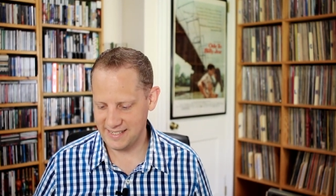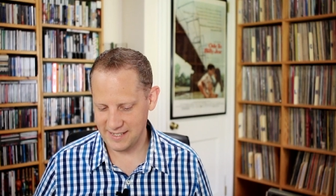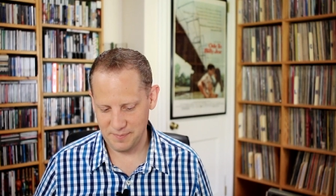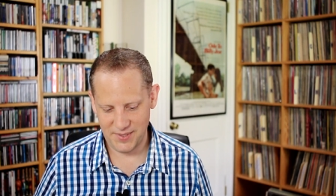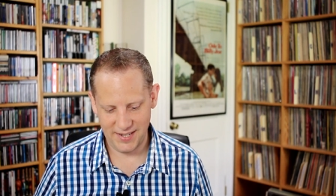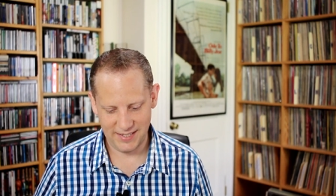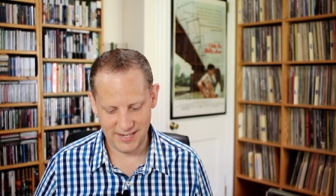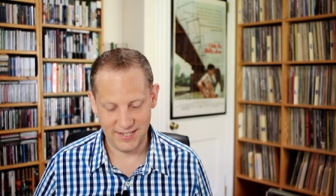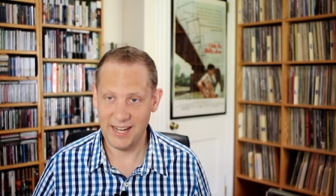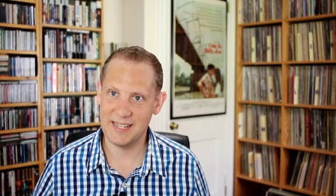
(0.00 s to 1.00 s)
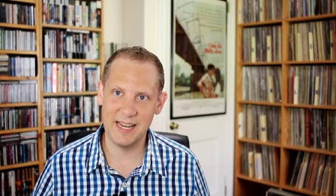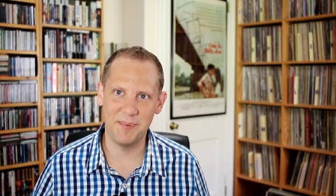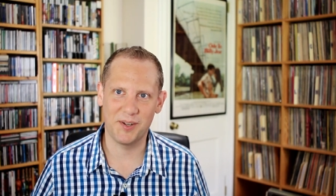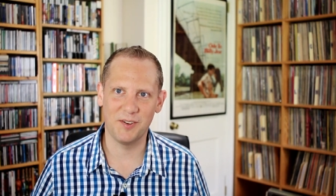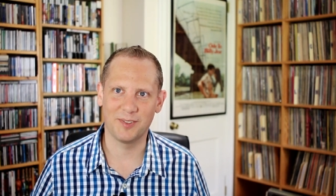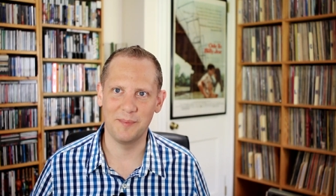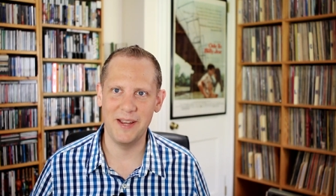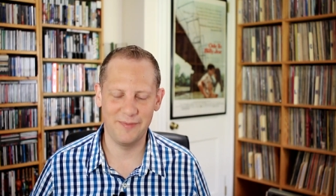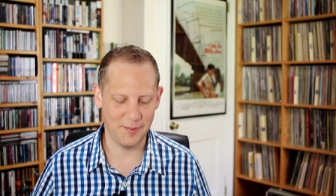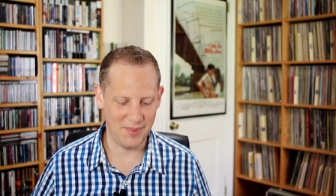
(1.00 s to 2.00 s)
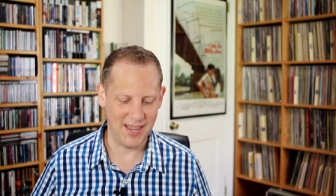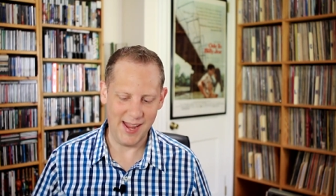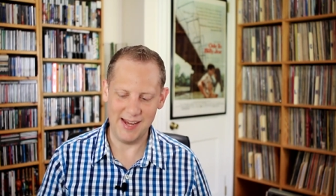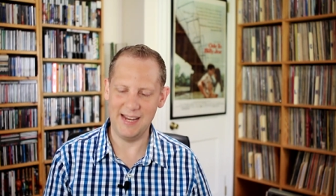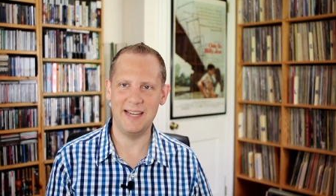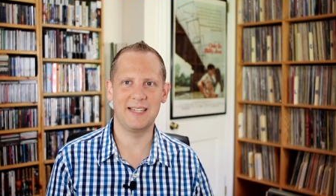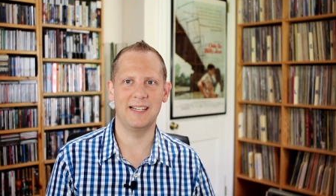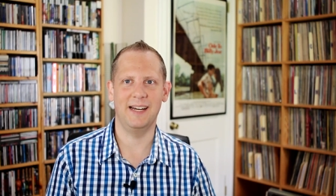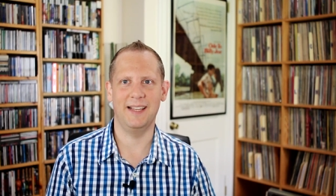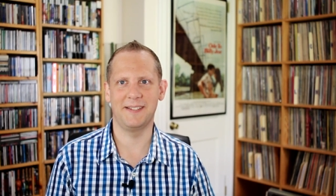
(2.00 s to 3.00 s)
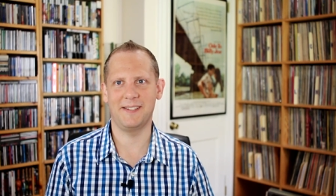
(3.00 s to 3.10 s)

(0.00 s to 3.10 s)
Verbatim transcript: something that's not typical for me from the 80s.